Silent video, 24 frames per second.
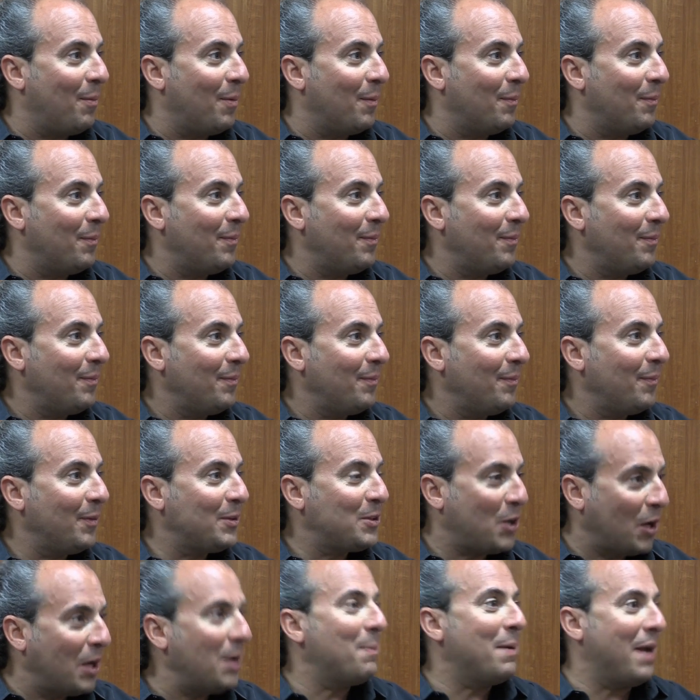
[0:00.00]
album. Uh, yeah,
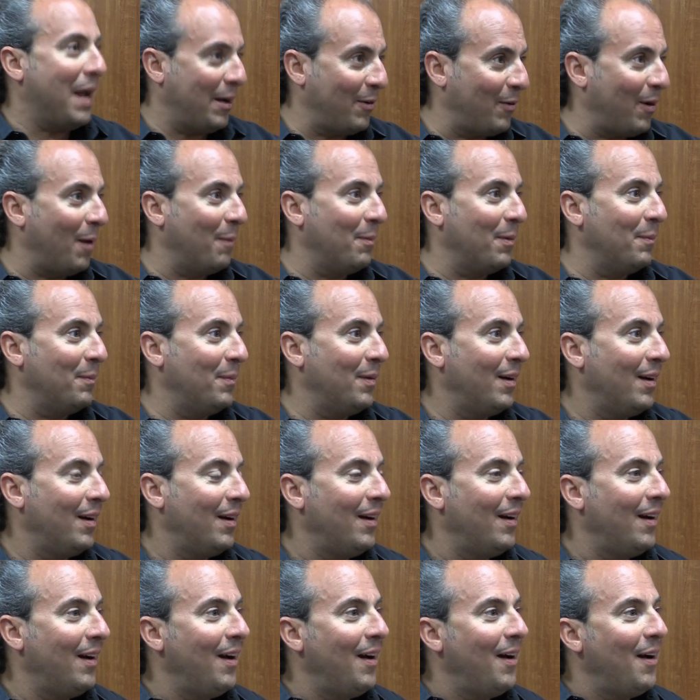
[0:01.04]
was going to be on your album. Right.
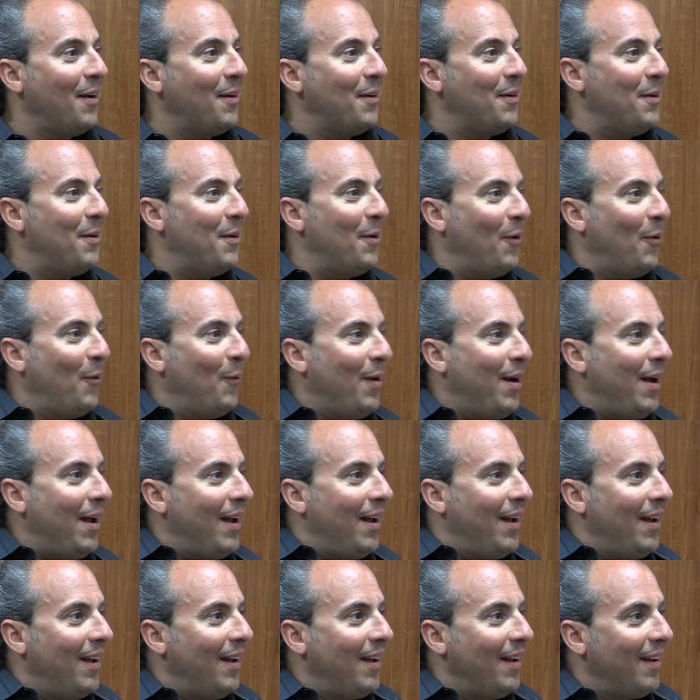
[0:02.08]
No
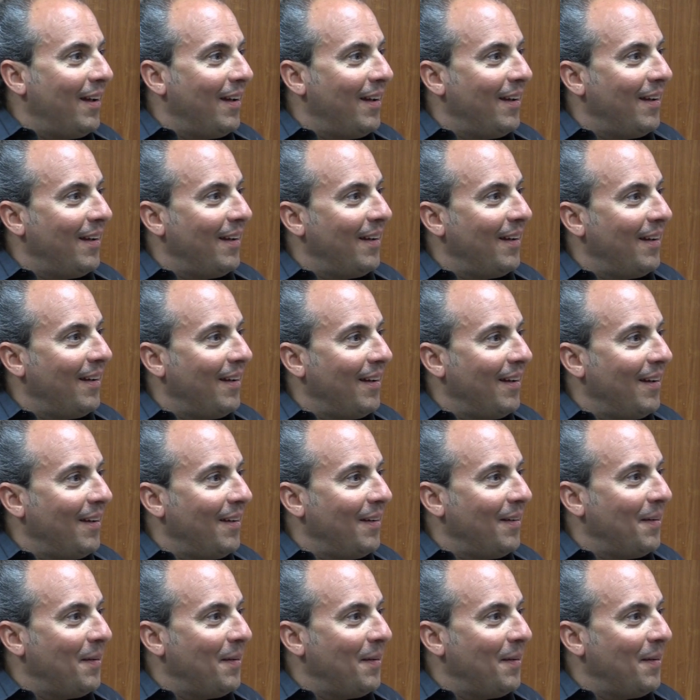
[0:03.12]
before way. before he had